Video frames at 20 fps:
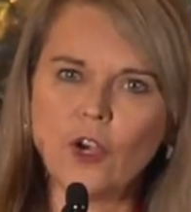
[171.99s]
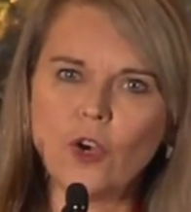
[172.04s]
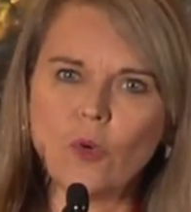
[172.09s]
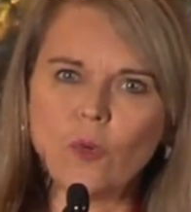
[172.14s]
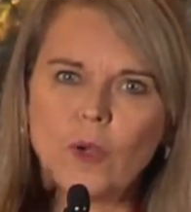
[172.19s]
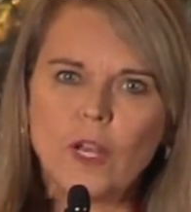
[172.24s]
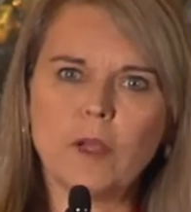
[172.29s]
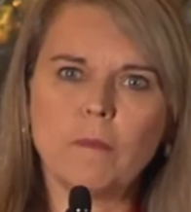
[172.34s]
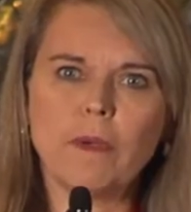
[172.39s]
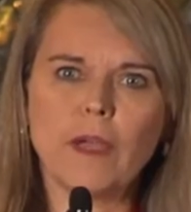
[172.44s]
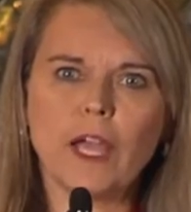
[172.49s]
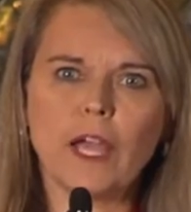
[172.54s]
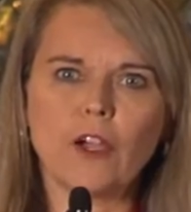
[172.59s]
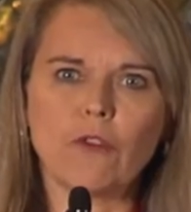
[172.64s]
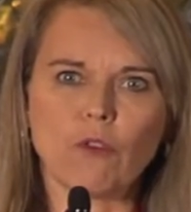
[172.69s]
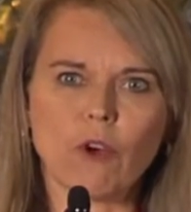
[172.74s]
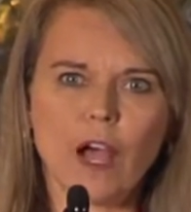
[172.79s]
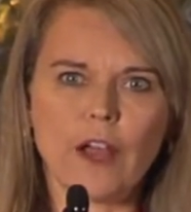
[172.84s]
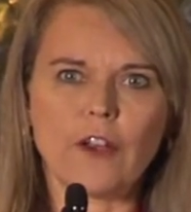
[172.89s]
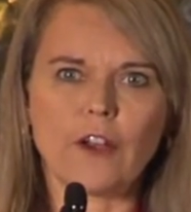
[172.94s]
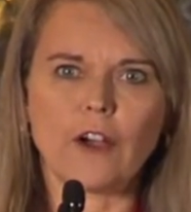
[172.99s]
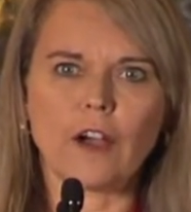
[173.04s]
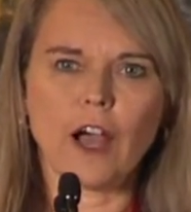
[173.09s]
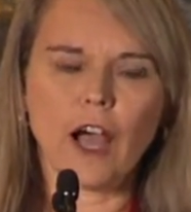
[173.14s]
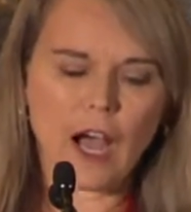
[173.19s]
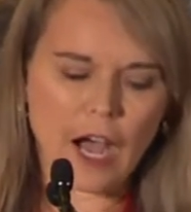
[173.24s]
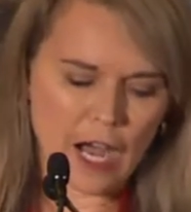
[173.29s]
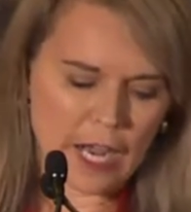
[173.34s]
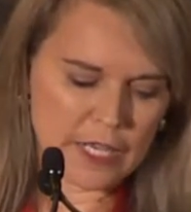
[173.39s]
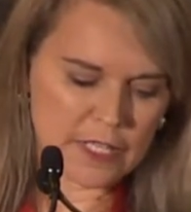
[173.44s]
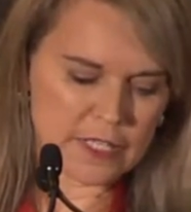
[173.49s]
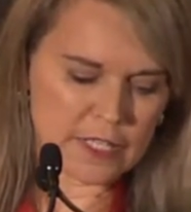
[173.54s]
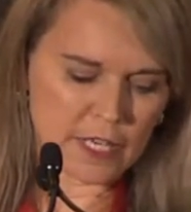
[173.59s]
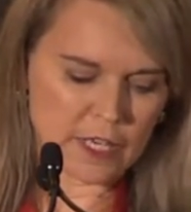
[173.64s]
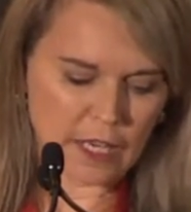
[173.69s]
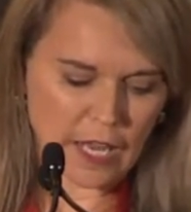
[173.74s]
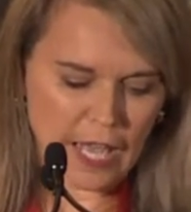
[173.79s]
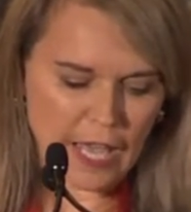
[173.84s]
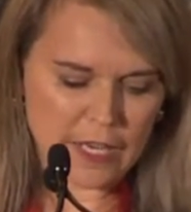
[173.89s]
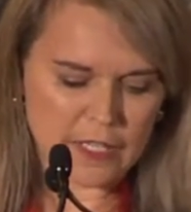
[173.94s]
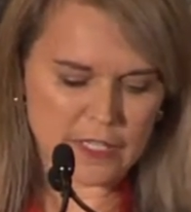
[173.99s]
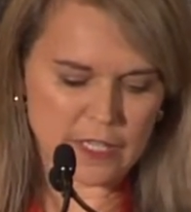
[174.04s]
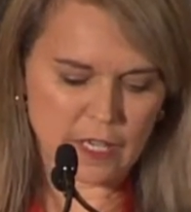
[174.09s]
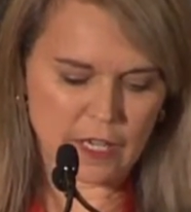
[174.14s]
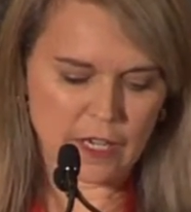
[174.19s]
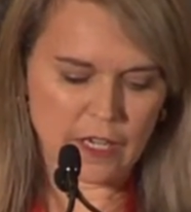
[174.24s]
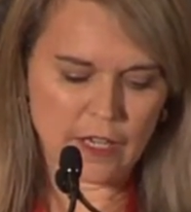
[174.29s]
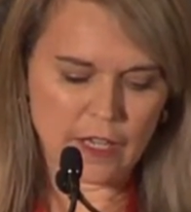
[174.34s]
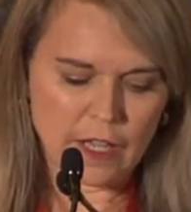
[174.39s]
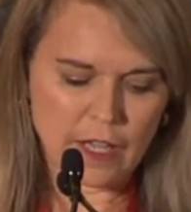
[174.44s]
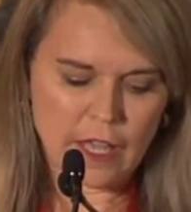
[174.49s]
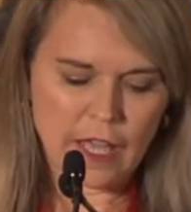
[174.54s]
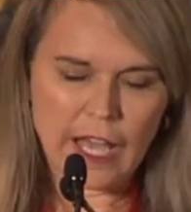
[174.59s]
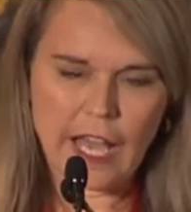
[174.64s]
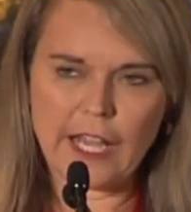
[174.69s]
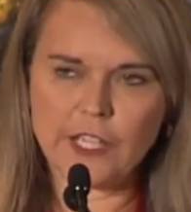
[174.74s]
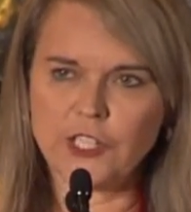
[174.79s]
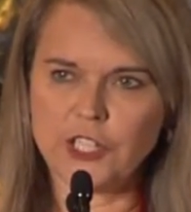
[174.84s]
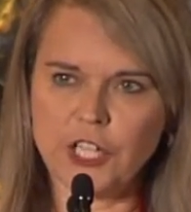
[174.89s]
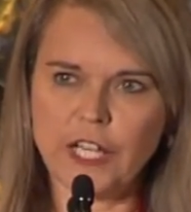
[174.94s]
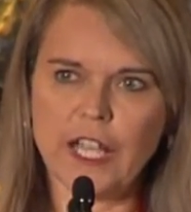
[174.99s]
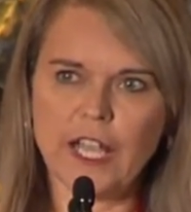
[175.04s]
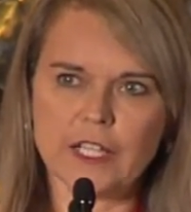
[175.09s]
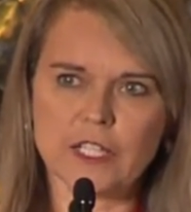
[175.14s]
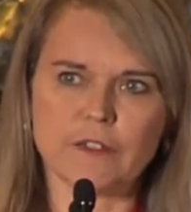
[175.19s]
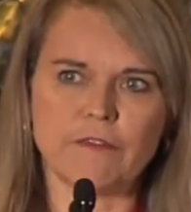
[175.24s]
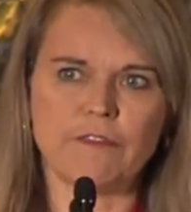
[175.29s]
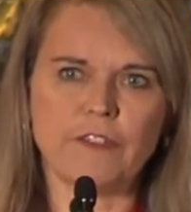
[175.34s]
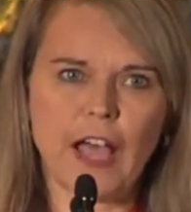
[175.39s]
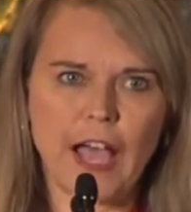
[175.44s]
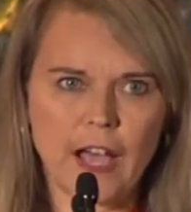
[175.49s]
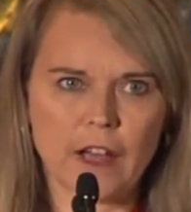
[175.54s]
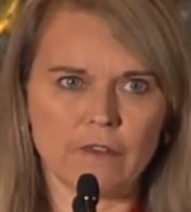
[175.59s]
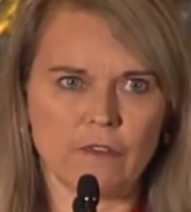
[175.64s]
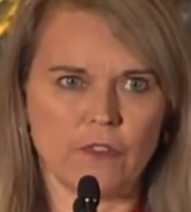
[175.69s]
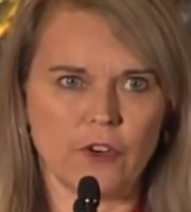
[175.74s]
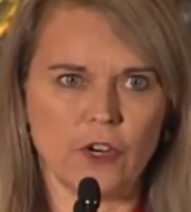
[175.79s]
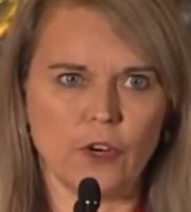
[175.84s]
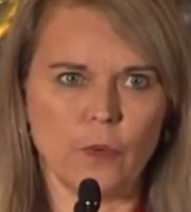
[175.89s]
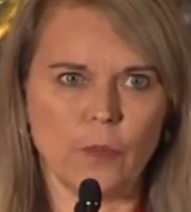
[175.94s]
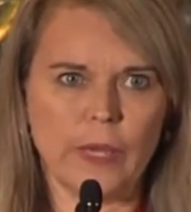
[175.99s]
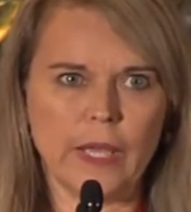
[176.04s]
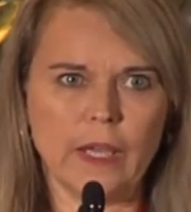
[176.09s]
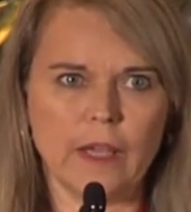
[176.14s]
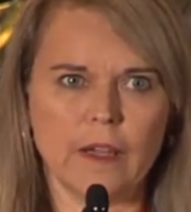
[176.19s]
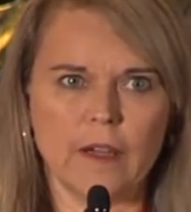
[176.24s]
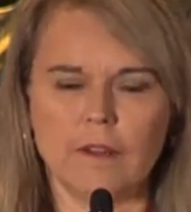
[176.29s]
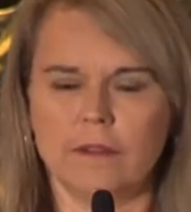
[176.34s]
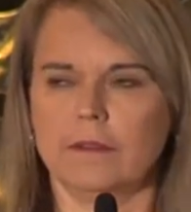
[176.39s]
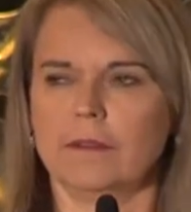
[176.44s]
"Winnipeg runner eyes Atlanta as she gets fat for a week."